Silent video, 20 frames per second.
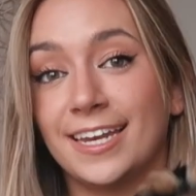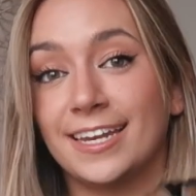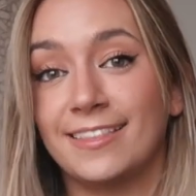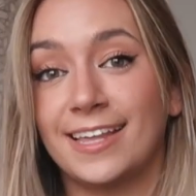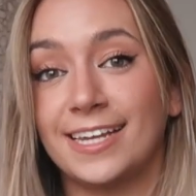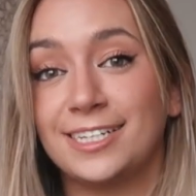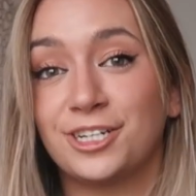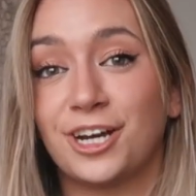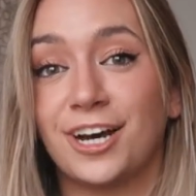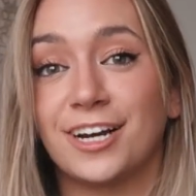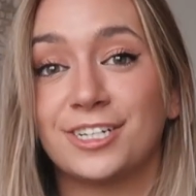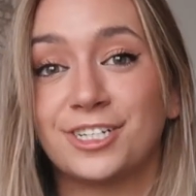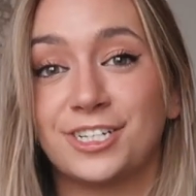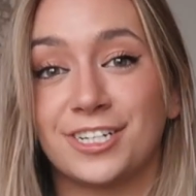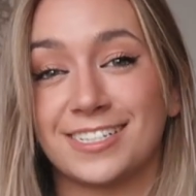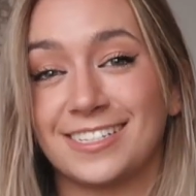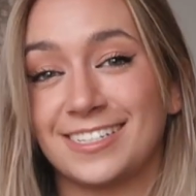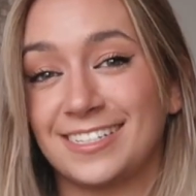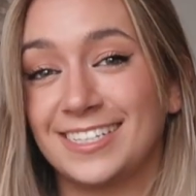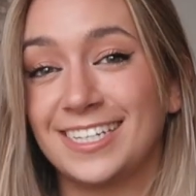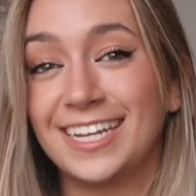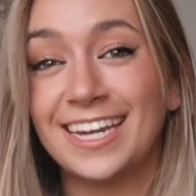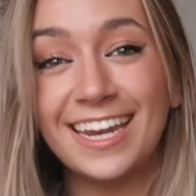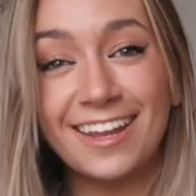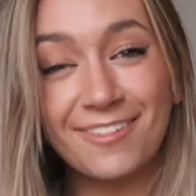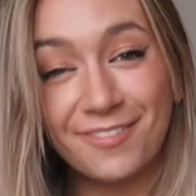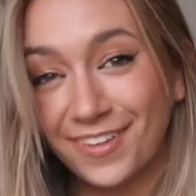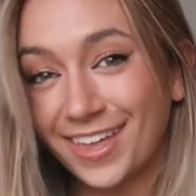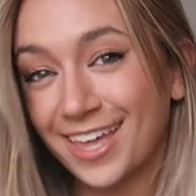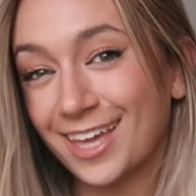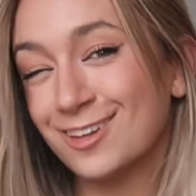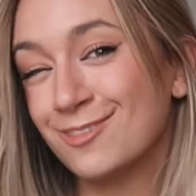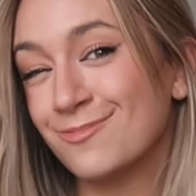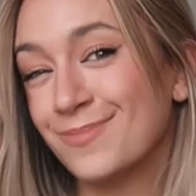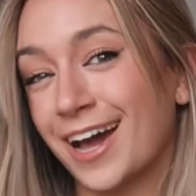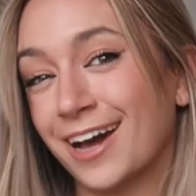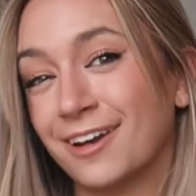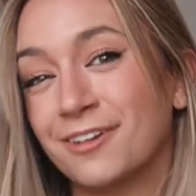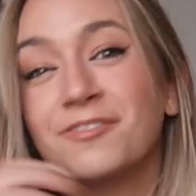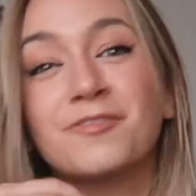and they charged us a significant
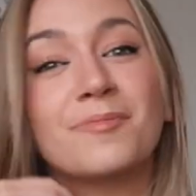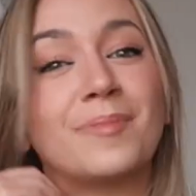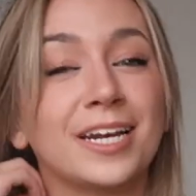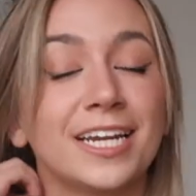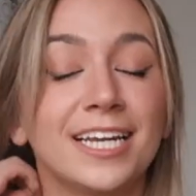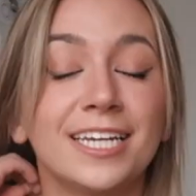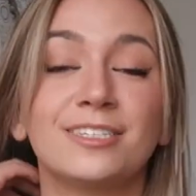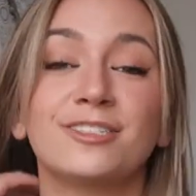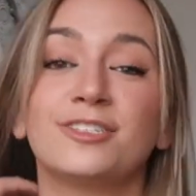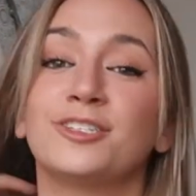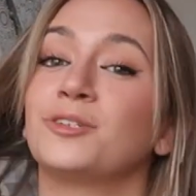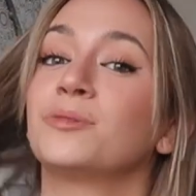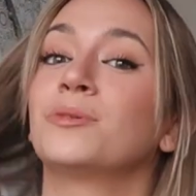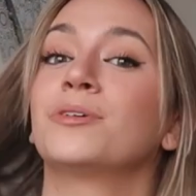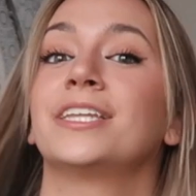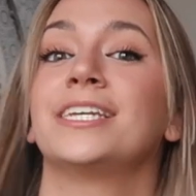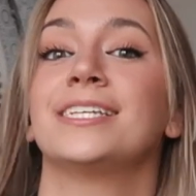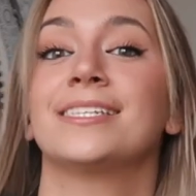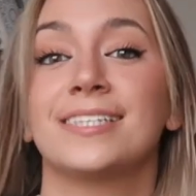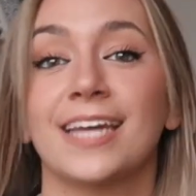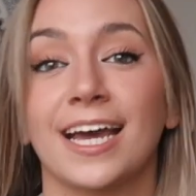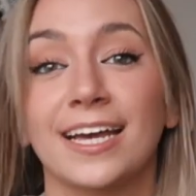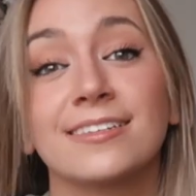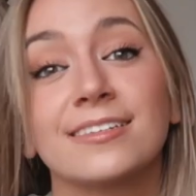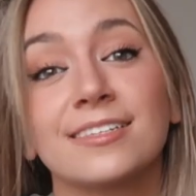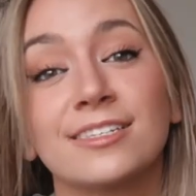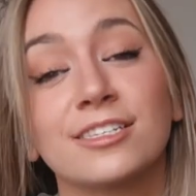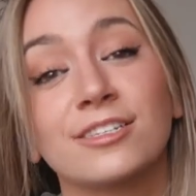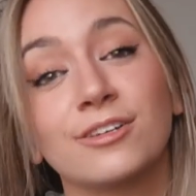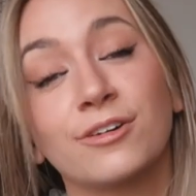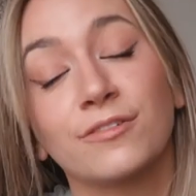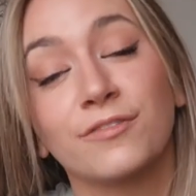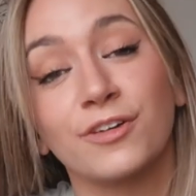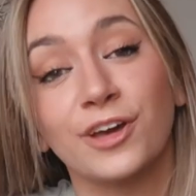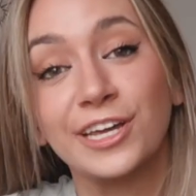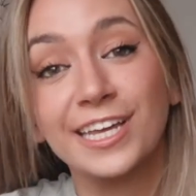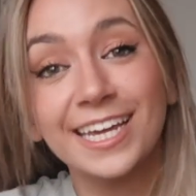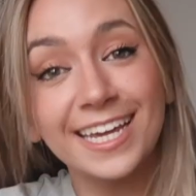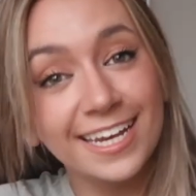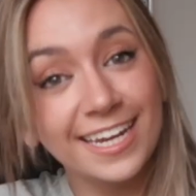amount of money to do all these tests of her
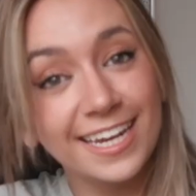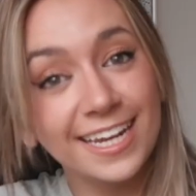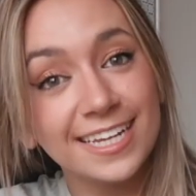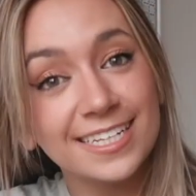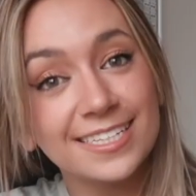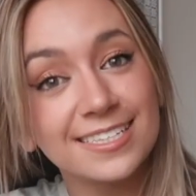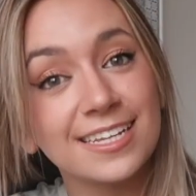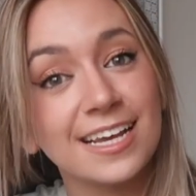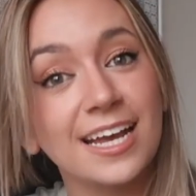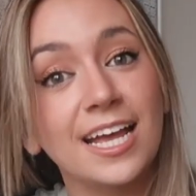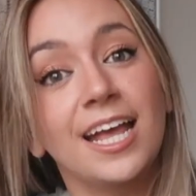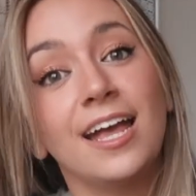kidneys